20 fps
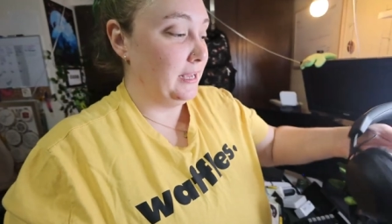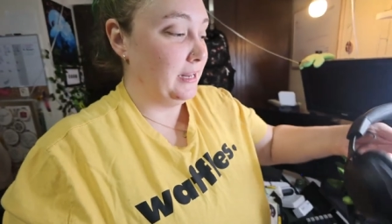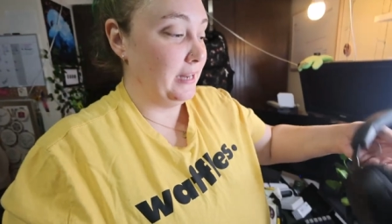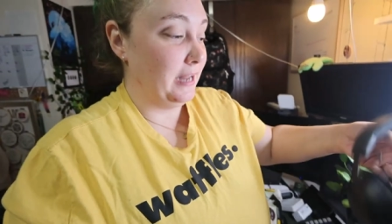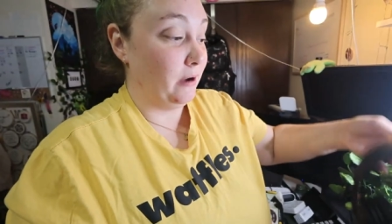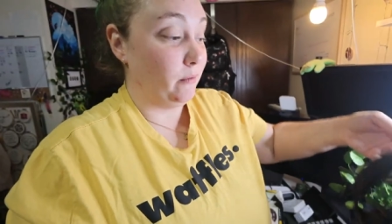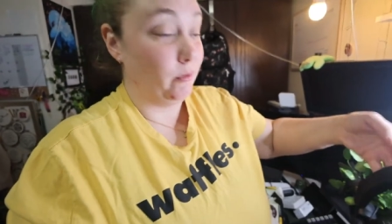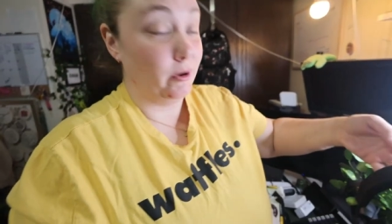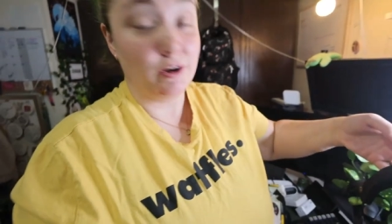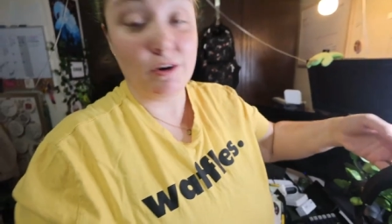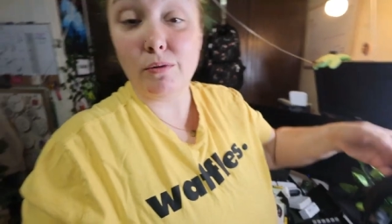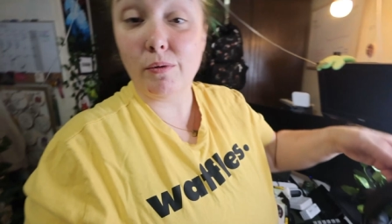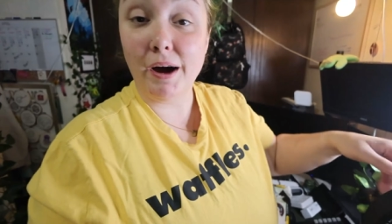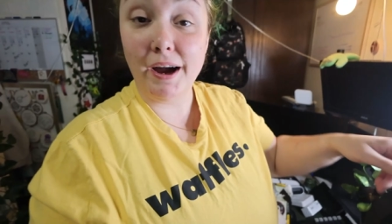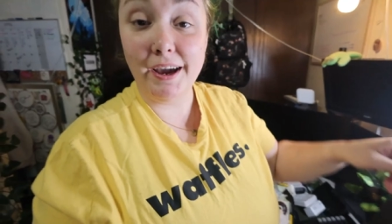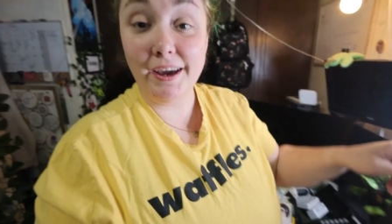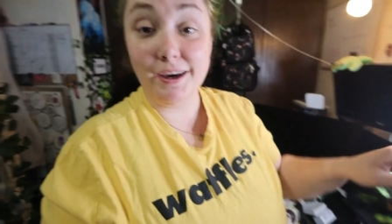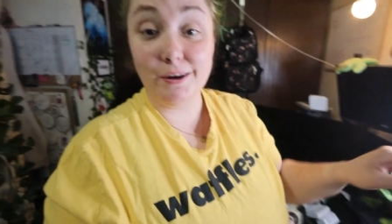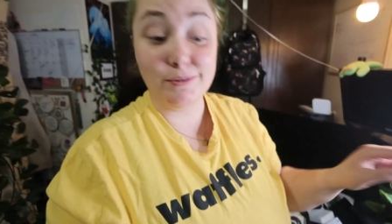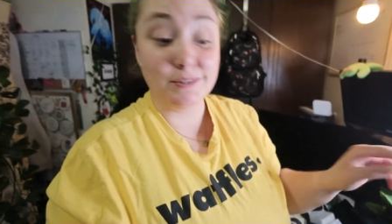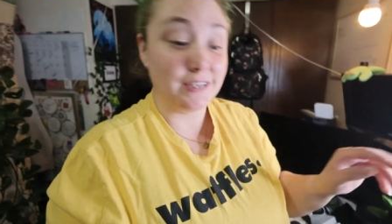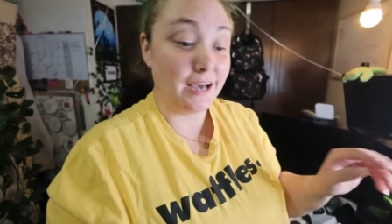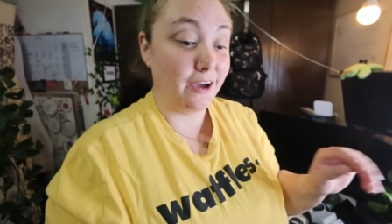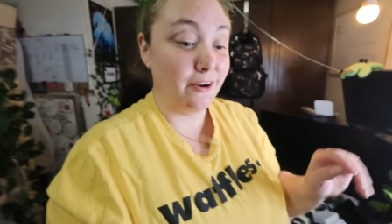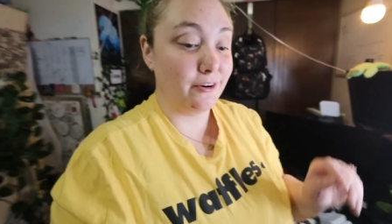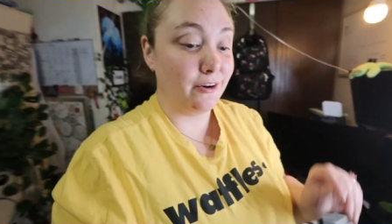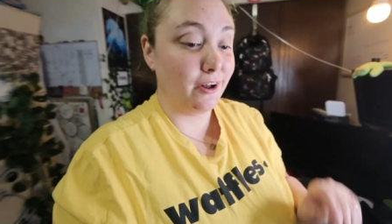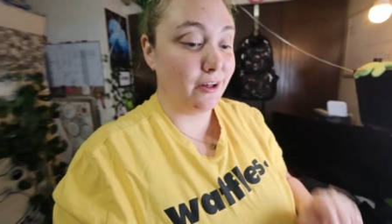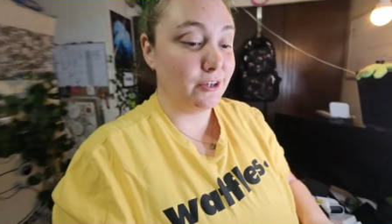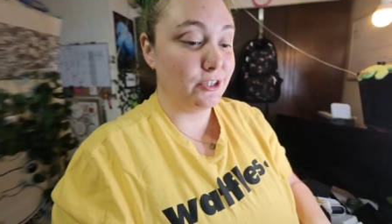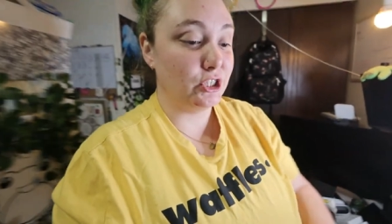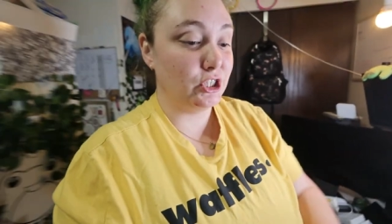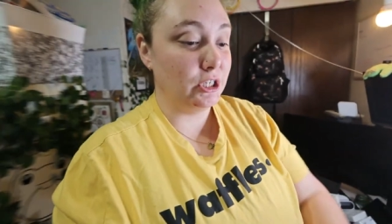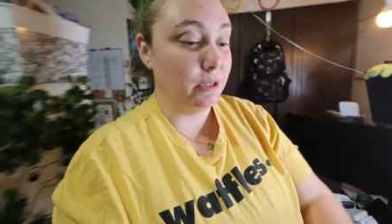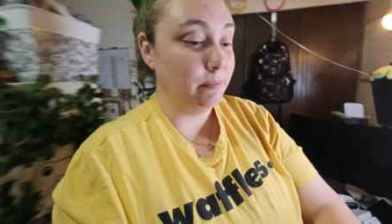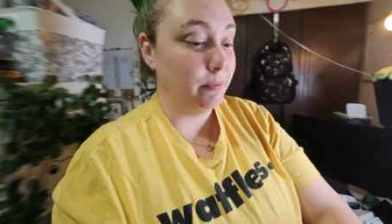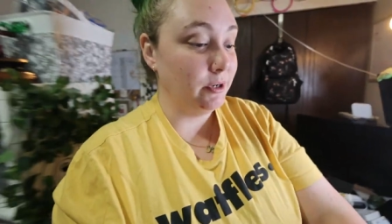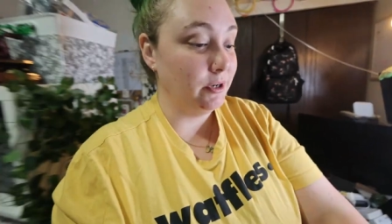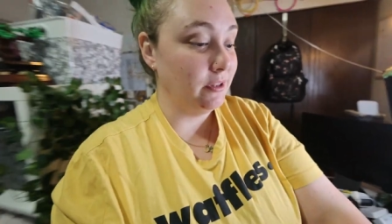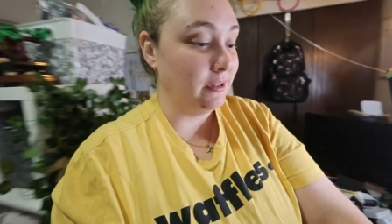Now wonder why it was a $100
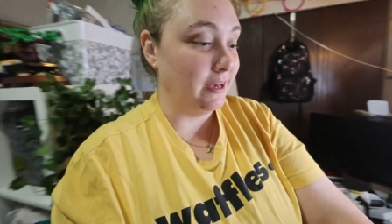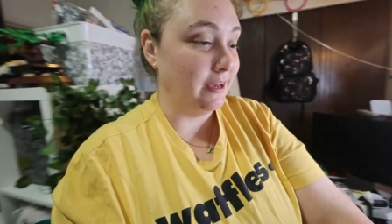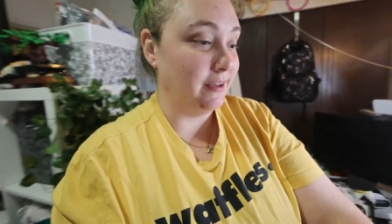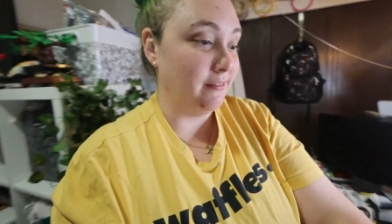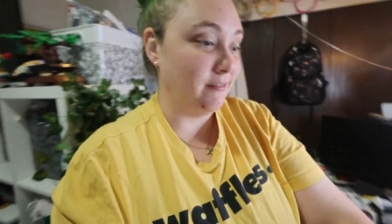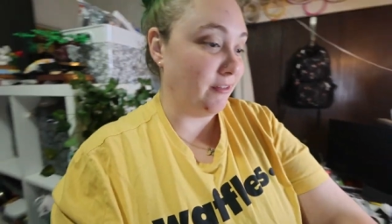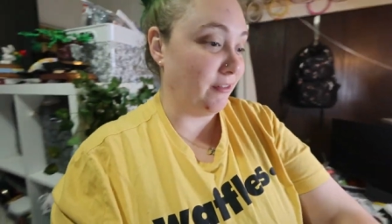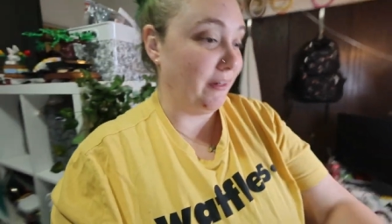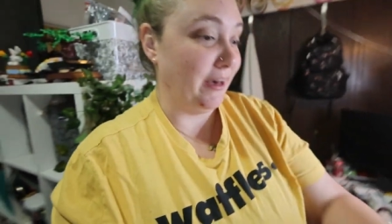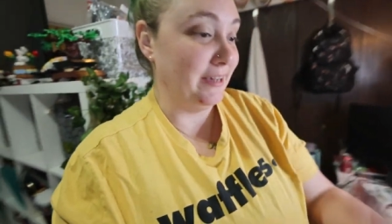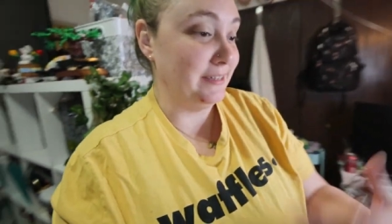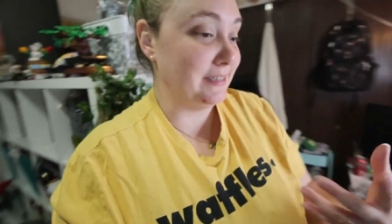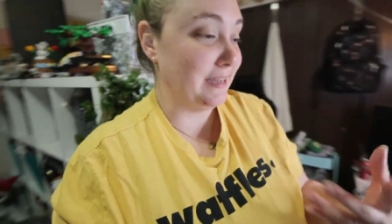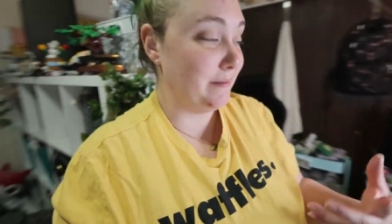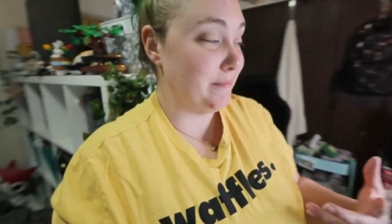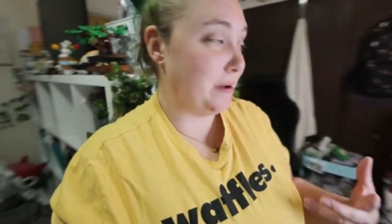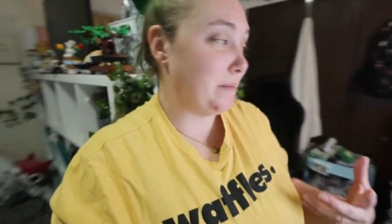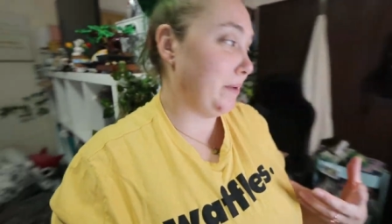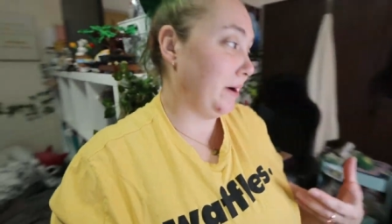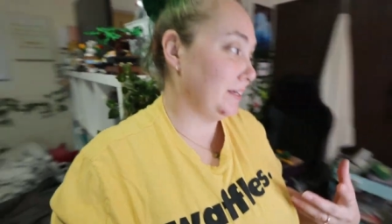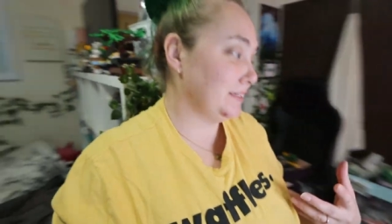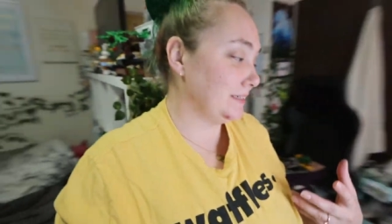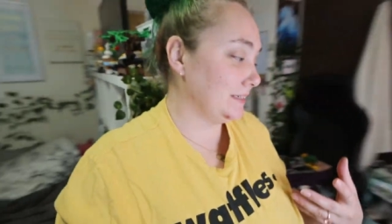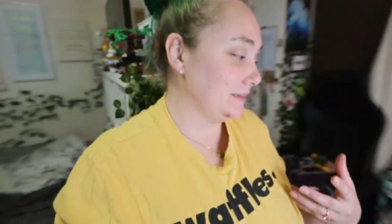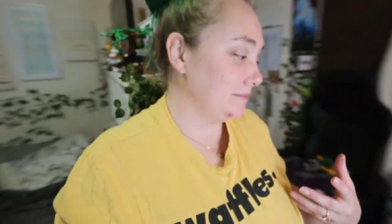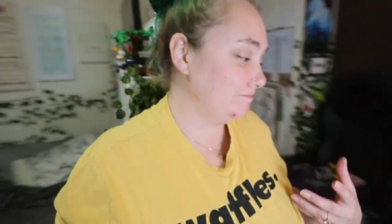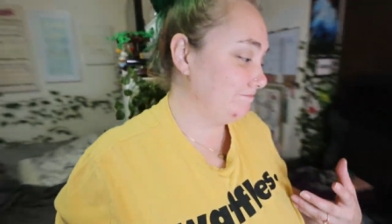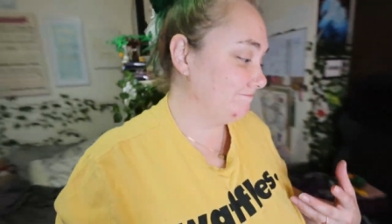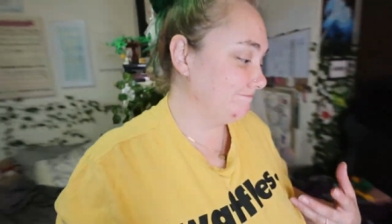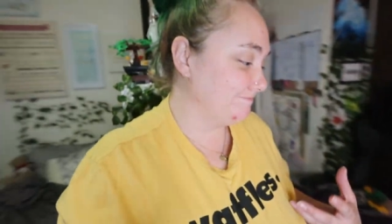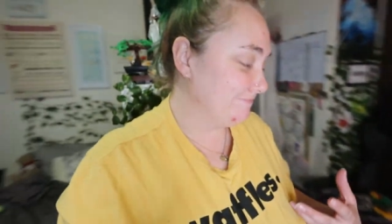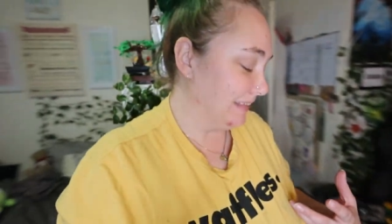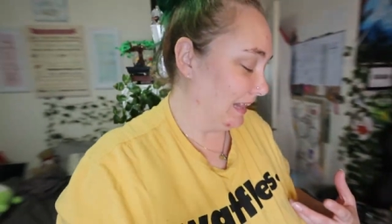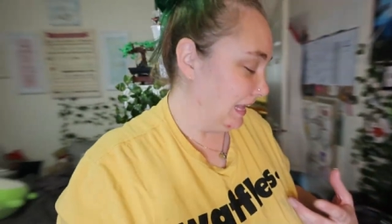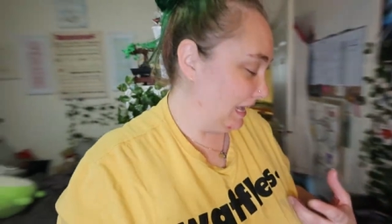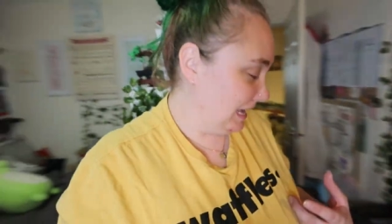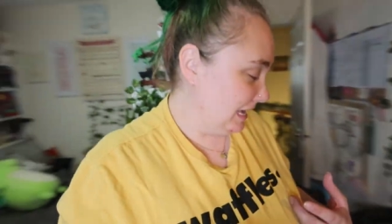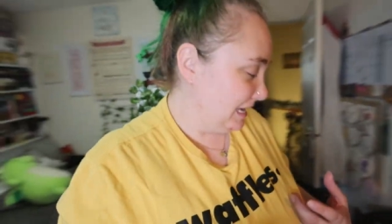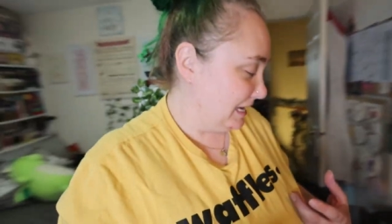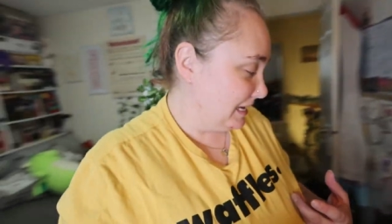cheaper than the last time I bought some.
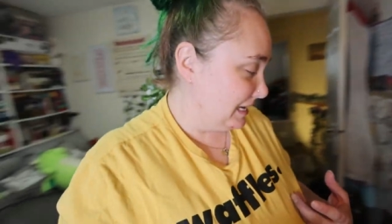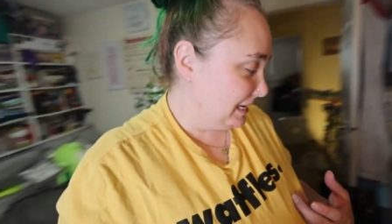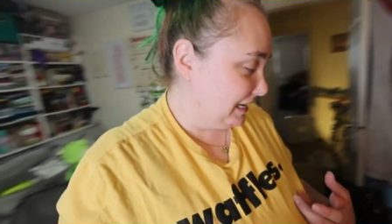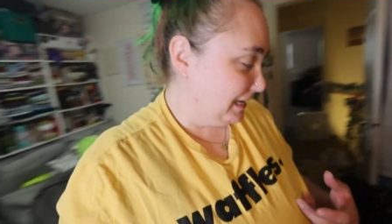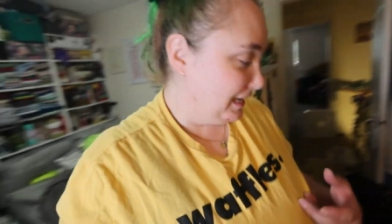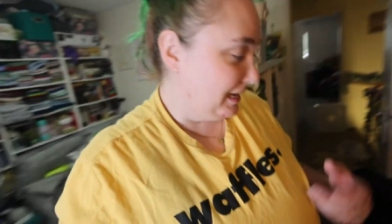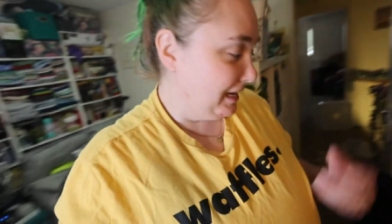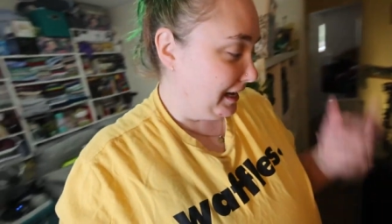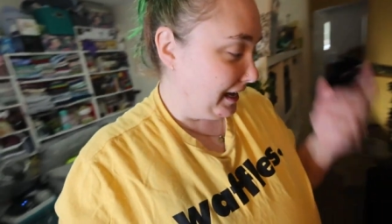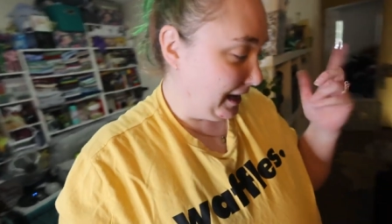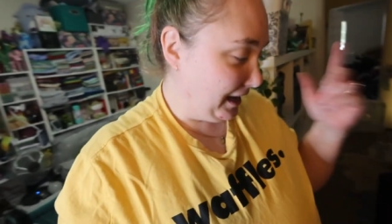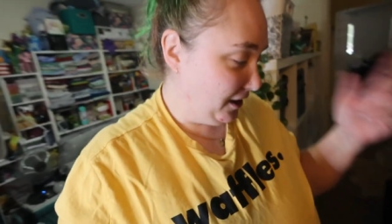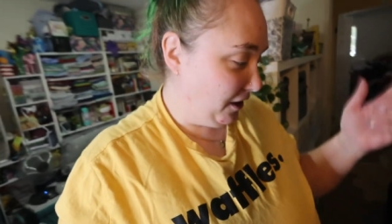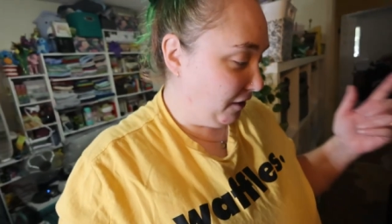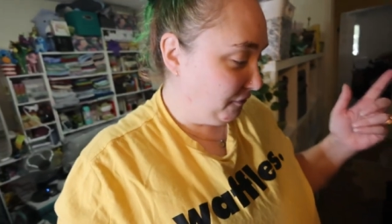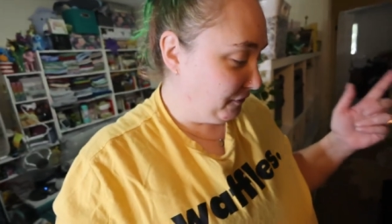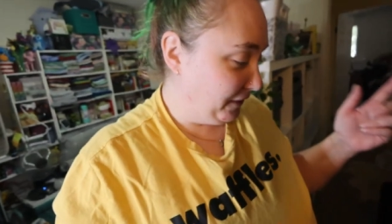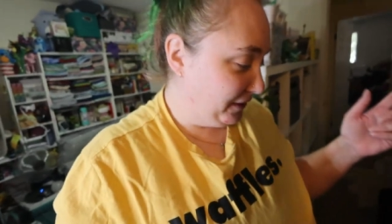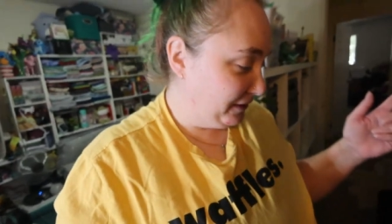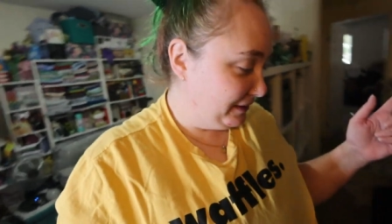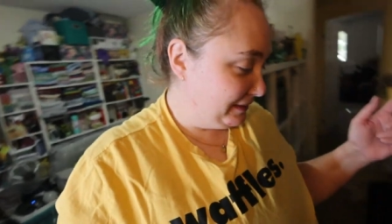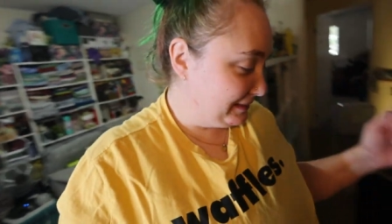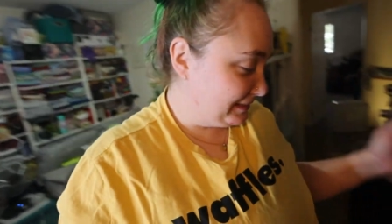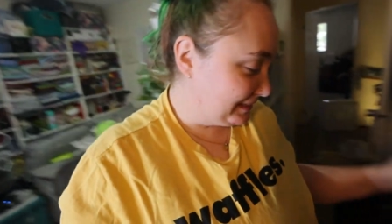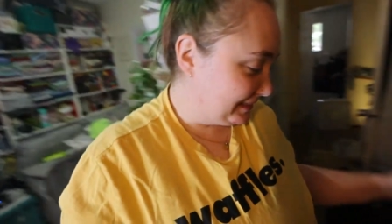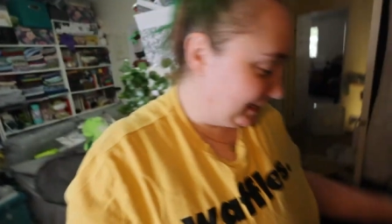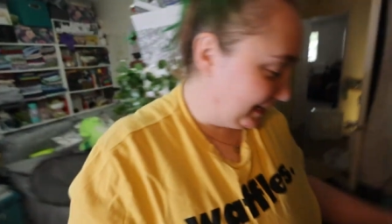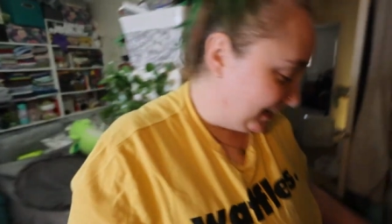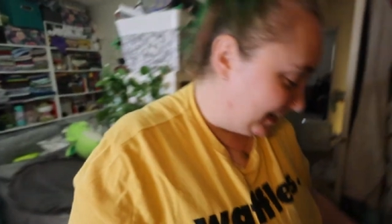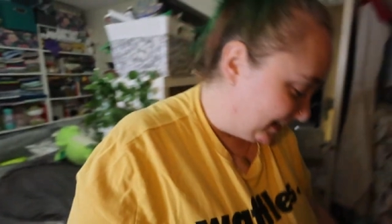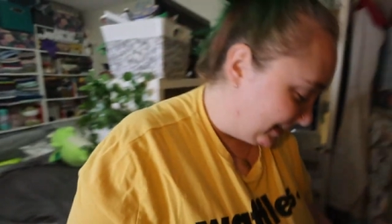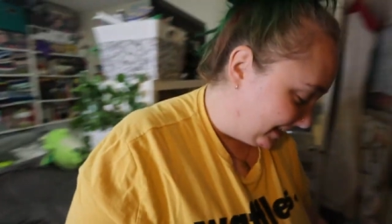In all fairness,